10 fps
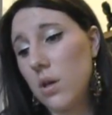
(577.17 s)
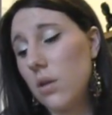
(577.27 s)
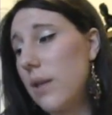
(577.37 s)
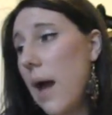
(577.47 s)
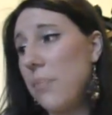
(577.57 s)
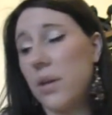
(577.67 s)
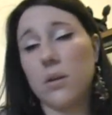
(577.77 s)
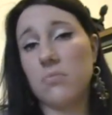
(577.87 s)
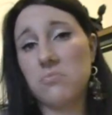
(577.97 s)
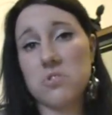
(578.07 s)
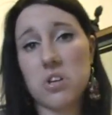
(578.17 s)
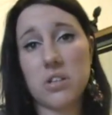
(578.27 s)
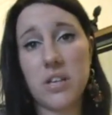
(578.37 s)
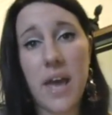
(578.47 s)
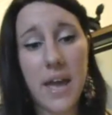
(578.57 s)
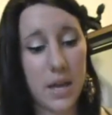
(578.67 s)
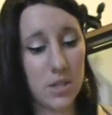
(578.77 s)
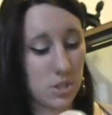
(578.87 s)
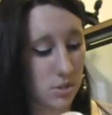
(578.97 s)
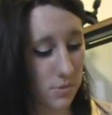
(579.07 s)
napping during the day,
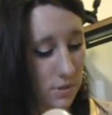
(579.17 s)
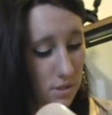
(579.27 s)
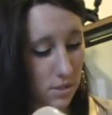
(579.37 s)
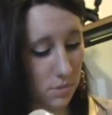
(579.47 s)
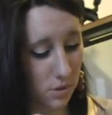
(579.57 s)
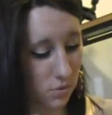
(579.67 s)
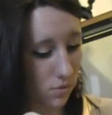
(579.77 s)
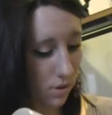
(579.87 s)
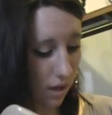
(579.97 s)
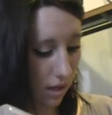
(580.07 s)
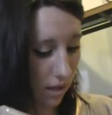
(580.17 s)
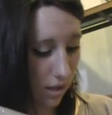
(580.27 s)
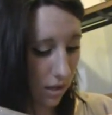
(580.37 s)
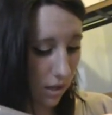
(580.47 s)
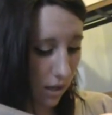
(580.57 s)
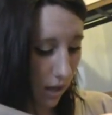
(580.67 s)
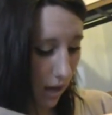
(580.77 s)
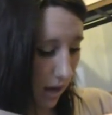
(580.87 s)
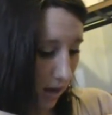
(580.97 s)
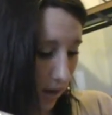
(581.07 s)
and she's been sleeping through the night.
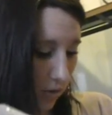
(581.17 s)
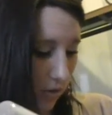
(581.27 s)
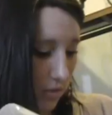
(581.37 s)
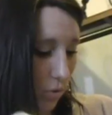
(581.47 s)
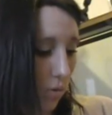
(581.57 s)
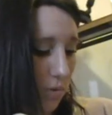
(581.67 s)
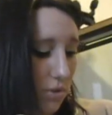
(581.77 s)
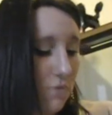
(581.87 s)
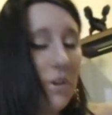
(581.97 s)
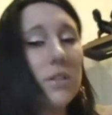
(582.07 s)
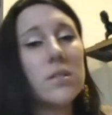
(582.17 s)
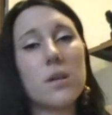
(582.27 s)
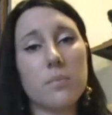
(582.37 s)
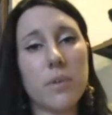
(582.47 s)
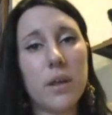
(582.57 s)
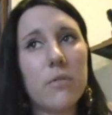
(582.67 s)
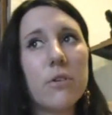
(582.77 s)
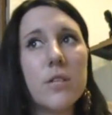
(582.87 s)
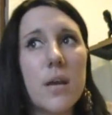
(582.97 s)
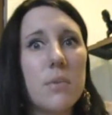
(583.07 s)
And I know that's horrible. She'll fall asleep like
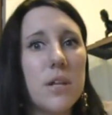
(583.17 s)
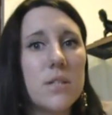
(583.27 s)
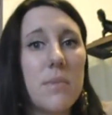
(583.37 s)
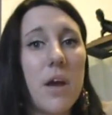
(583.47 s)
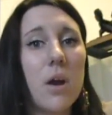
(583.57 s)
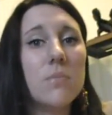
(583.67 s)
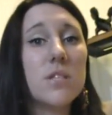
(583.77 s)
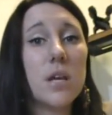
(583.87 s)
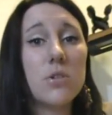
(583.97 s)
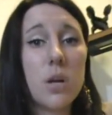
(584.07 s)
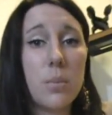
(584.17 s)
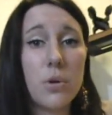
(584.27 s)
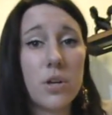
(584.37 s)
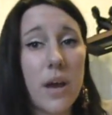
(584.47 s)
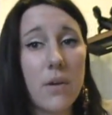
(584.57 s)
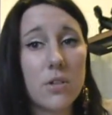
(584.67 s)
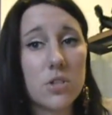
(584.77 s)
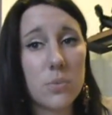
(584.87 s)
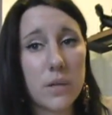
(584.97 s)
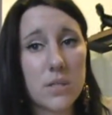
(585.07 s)
for 10 minutes in my arms, and then I try to put her down and
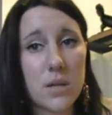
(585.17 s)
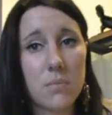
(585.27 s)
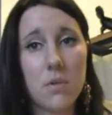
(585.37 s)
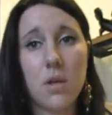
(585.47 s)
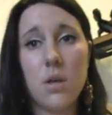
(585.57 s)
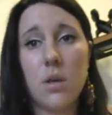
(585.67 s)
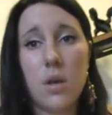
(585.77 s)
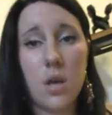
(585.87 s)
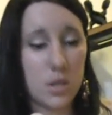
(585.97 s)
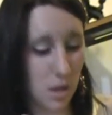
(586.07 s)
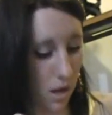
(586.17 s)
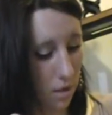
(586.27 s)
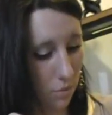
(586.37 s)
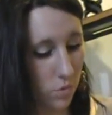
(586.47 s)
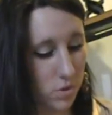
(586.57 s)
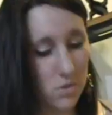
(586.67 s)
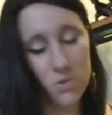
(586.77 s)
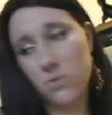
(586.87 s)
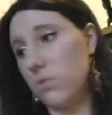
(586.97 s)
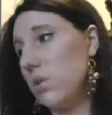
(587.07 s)
she wakes up. I'm going
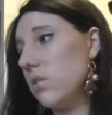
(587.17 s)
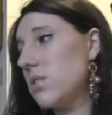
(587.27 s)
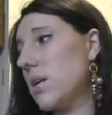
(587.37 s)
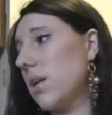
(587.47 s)
to do another